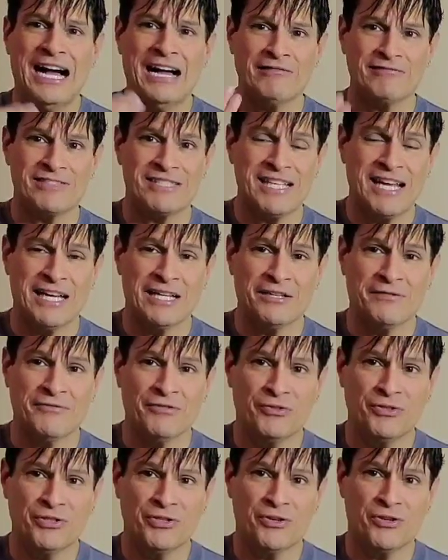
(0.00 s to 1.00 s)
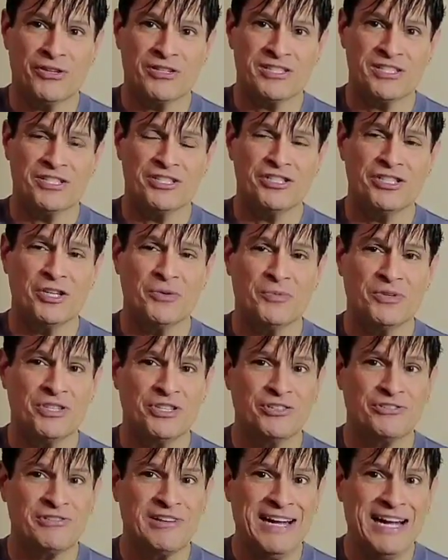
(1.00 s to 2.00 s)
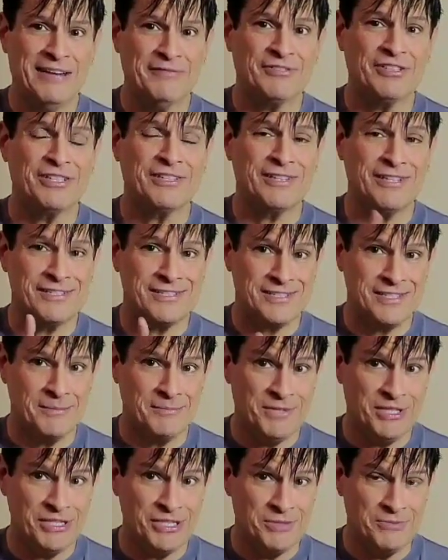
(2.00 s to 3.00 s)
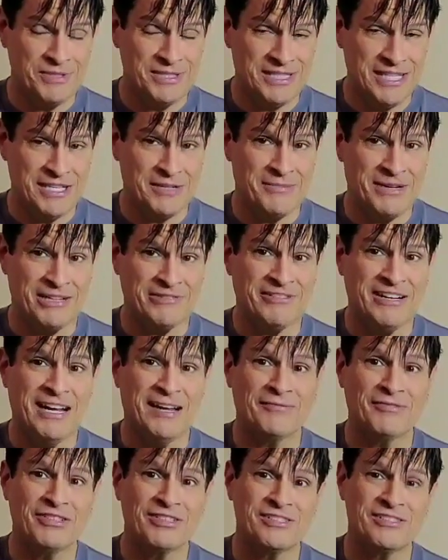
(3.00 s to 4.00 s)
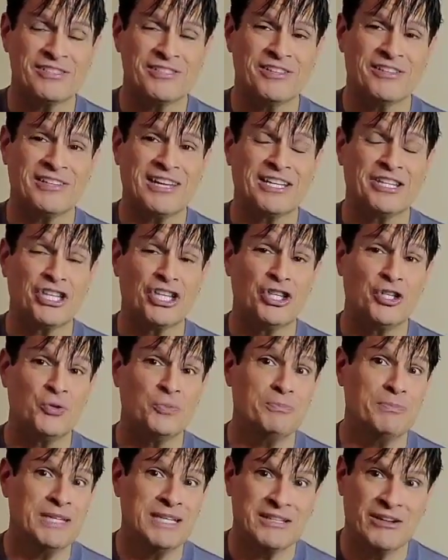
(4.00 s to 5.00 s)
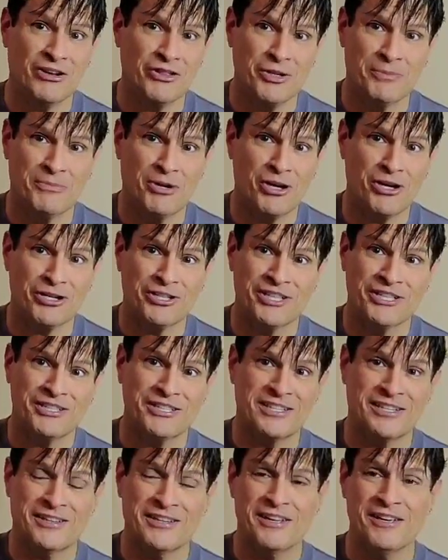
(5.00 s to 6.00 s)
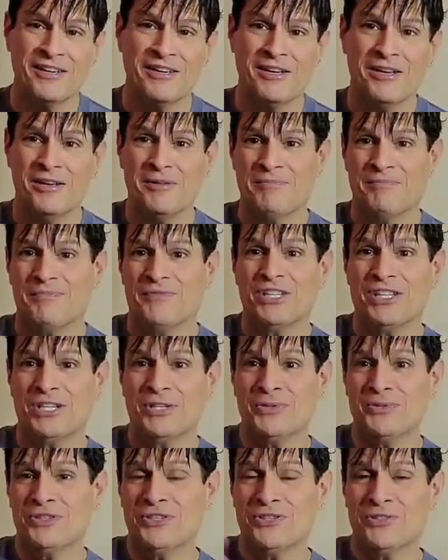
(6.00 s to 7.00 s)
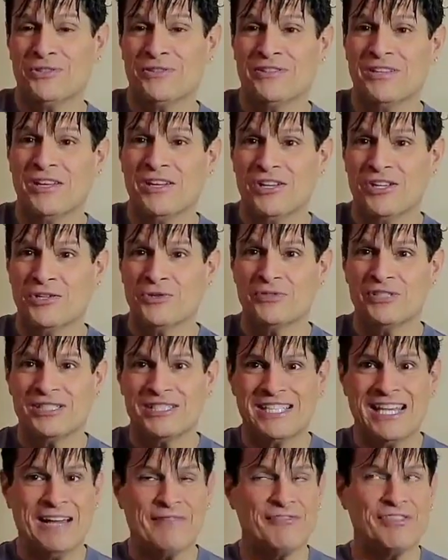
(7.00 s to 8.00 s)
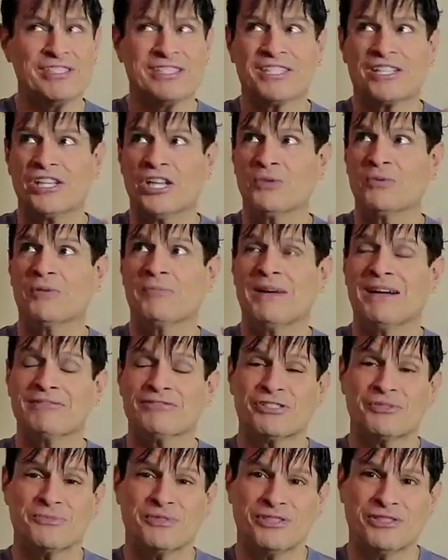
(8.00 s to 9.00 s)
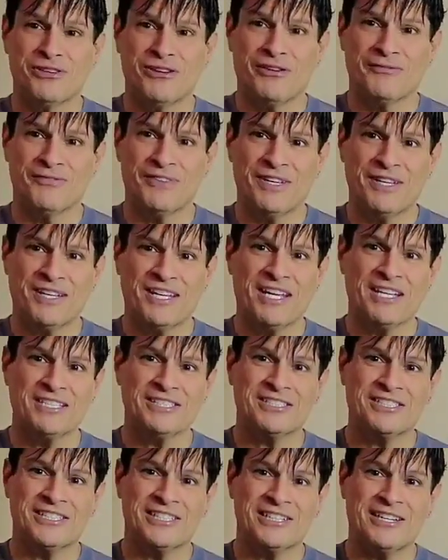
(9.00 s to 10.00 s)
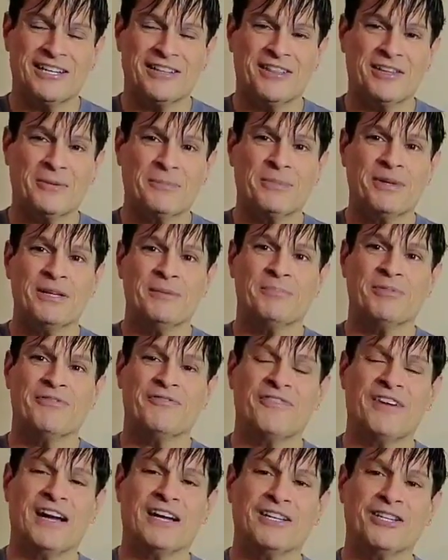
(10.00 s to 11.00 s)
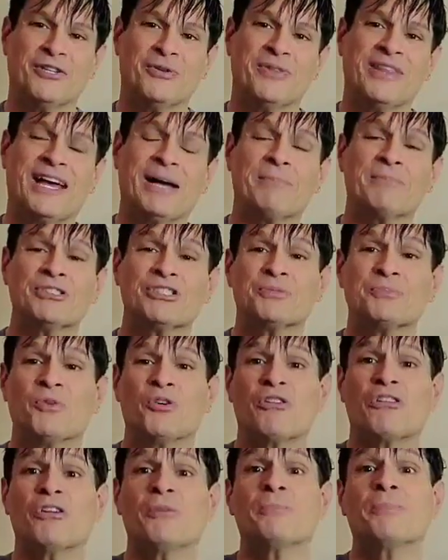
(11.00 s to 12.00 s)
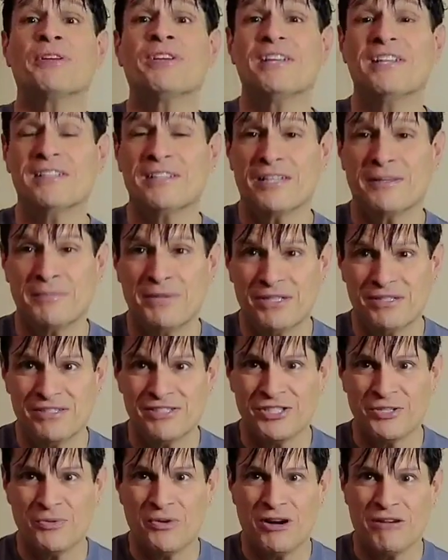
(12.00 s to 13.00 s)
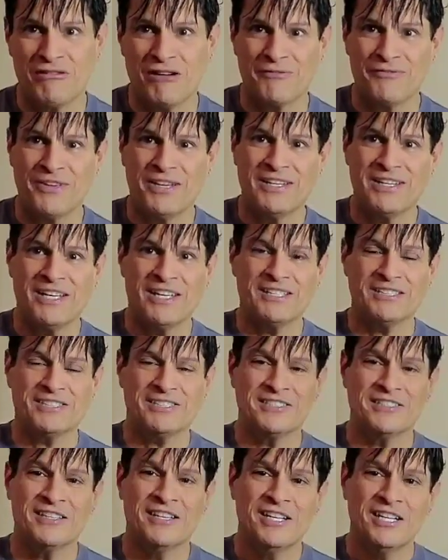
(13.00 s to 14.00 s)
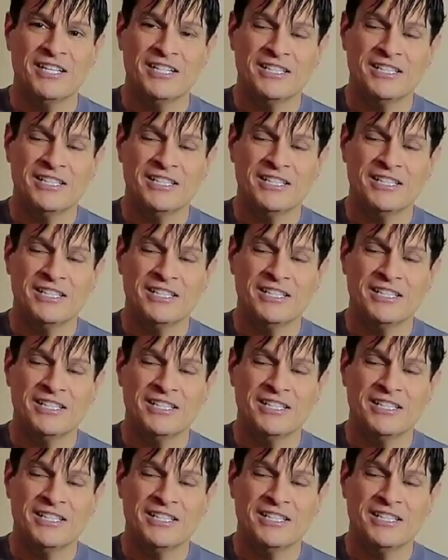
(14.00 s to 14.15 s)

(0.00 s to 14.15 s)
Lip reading: outside of New York. So, when you're traveling, there's something to be said about traveling, because you're like the new meat on the market, and, you just have this glow about you when you're on vacation, and I think people find you that much more appealing because you are on vacation.